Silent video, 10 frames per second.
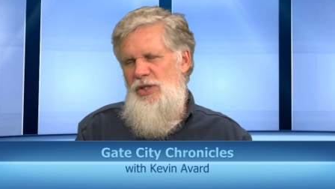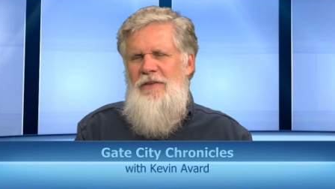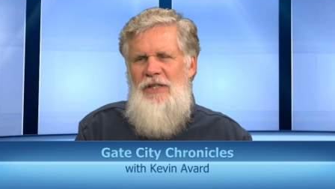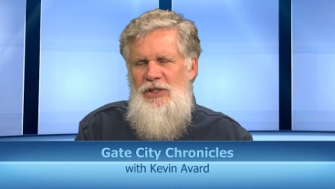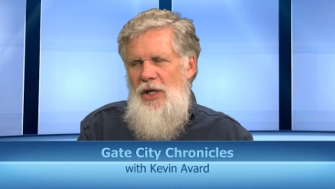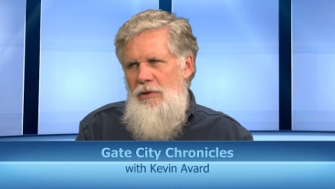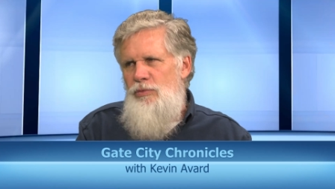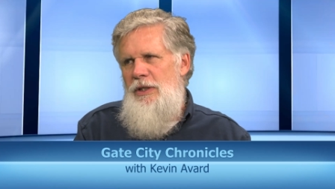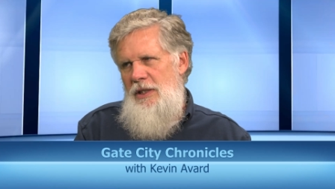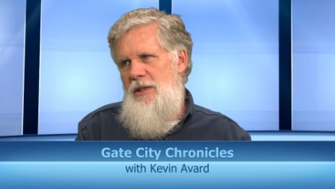70s are
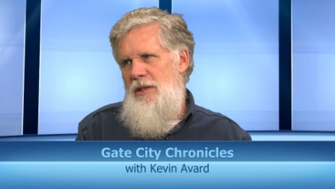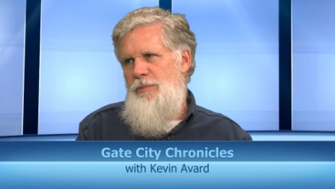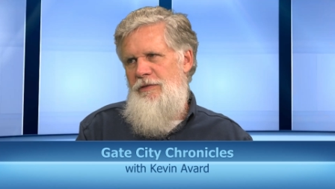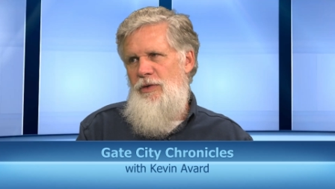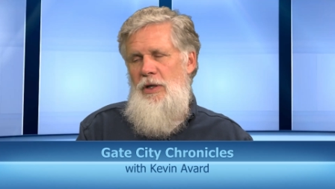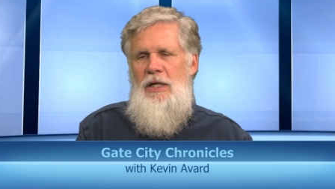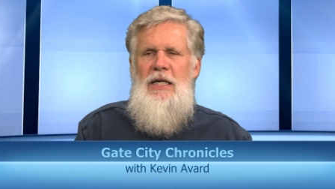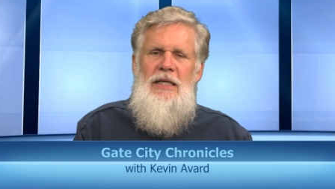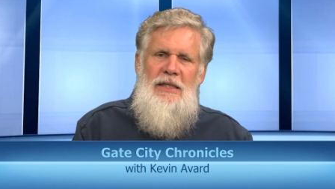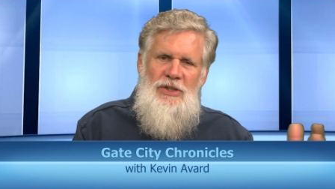really the preferred.
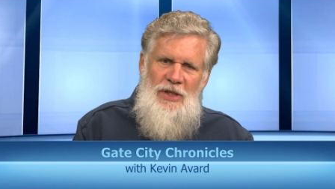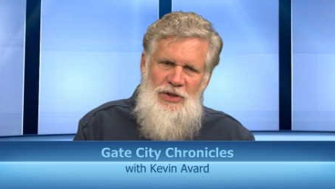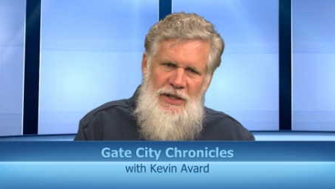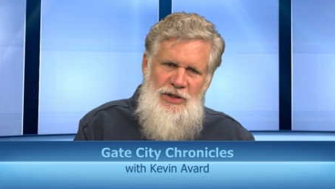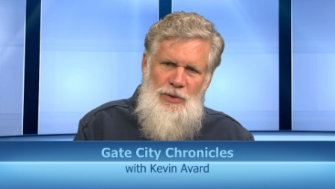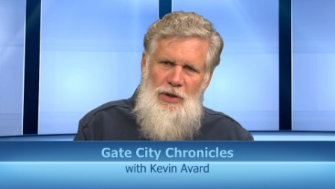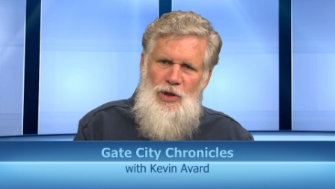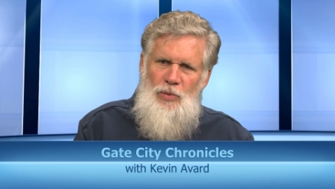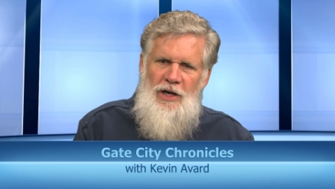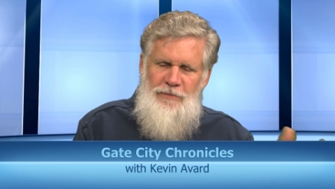60s, they were a
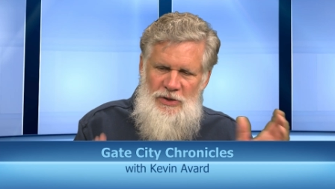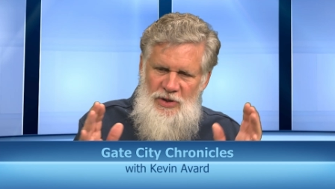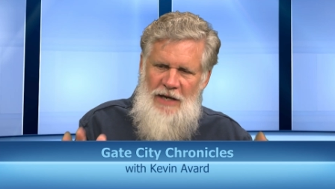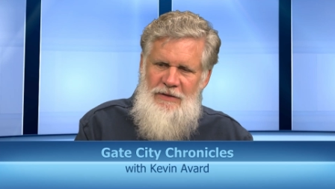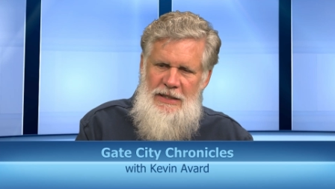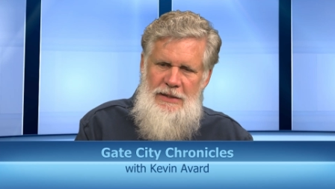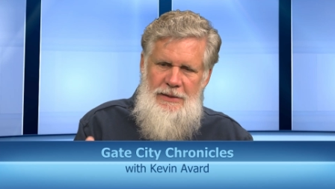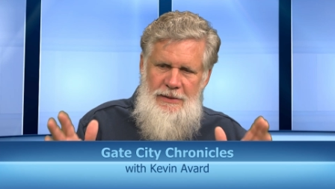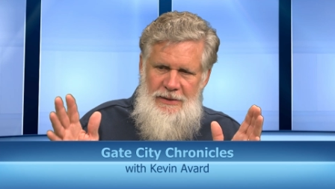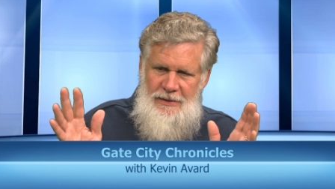little rough, but 70s,